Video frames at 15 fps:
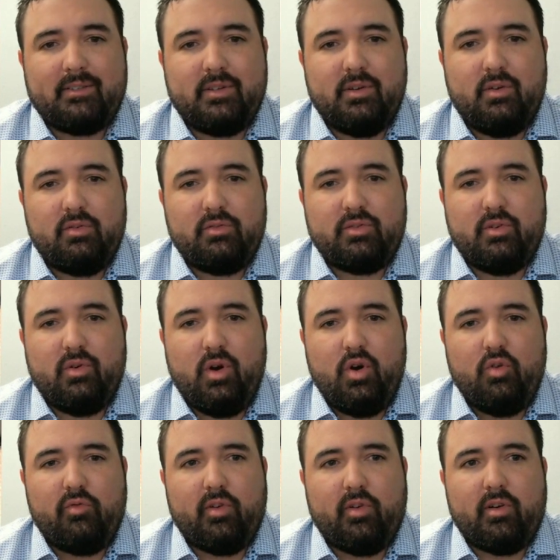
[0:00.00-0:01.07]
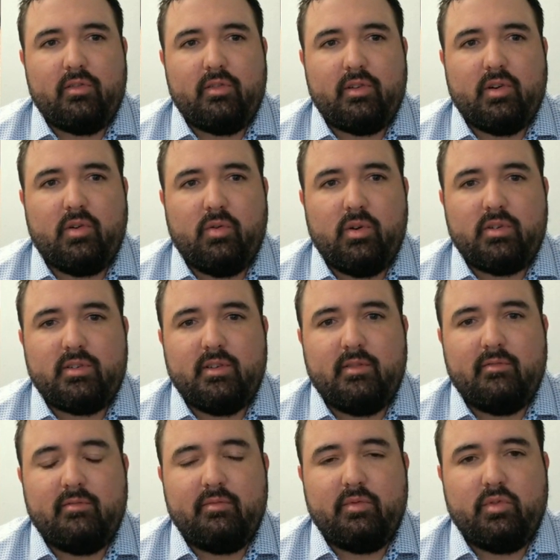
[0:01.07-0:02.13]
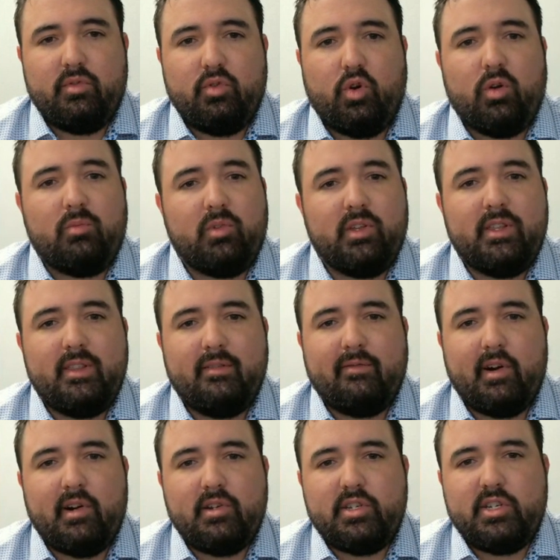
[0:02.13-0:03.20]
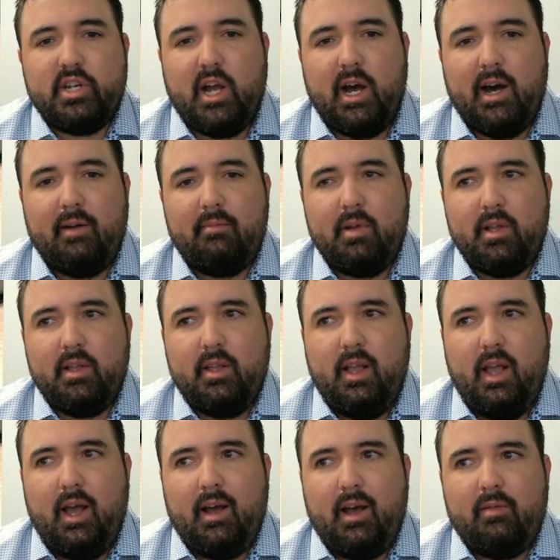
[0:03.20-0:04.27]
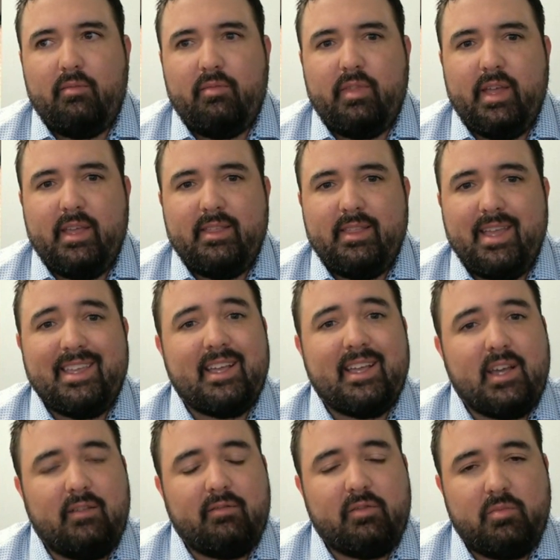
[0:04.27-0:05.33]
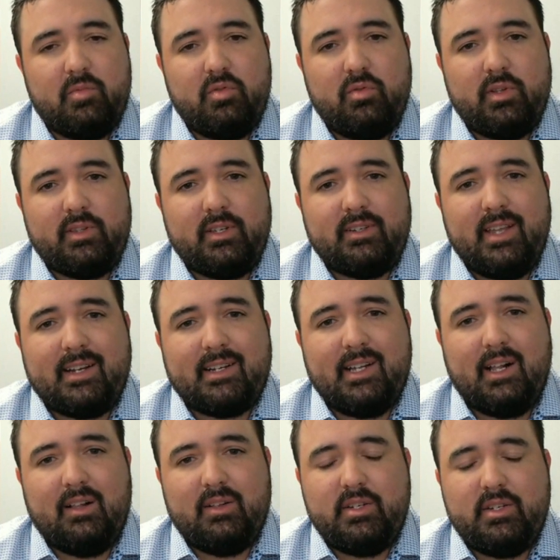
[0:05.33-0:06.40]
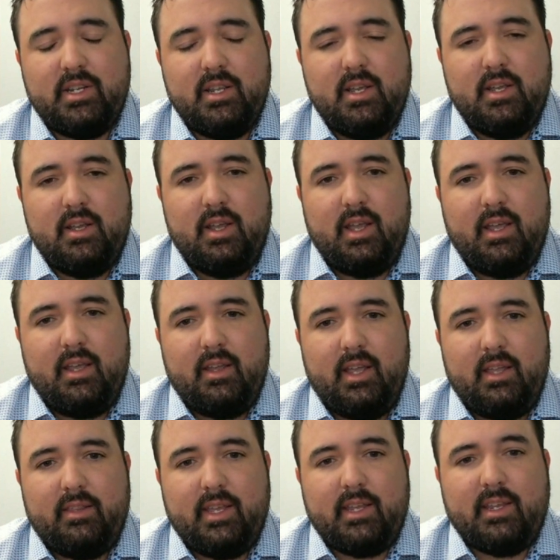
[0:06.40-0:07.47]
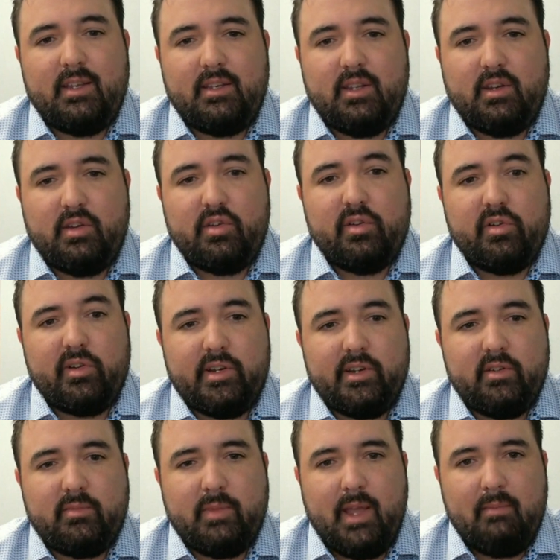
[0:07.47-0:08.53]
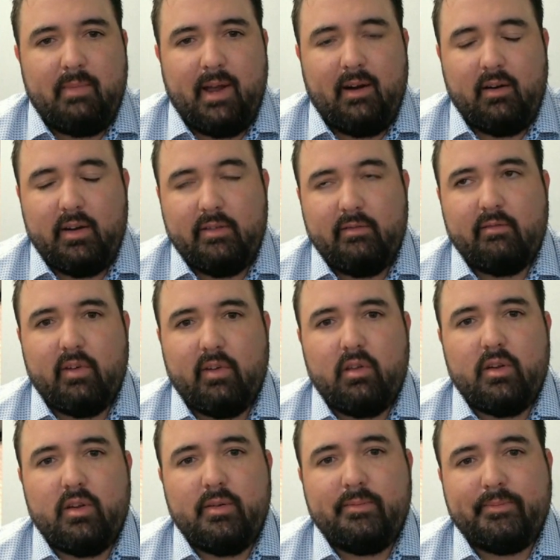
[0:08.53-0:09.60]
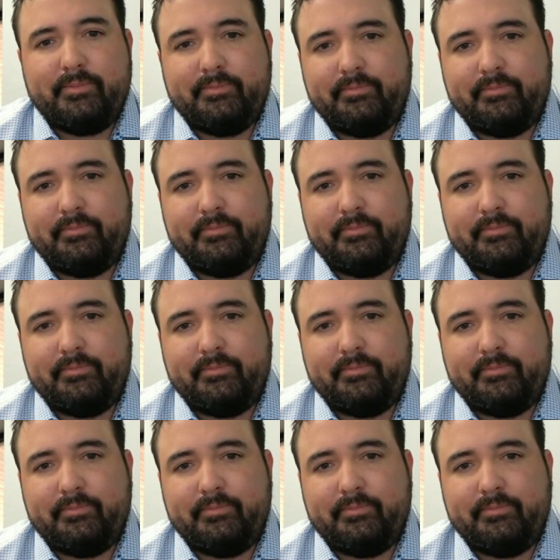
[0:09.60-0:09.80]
So over the course of normally the first job, they get comfortable with the technology and they continue to reduce manpower even further.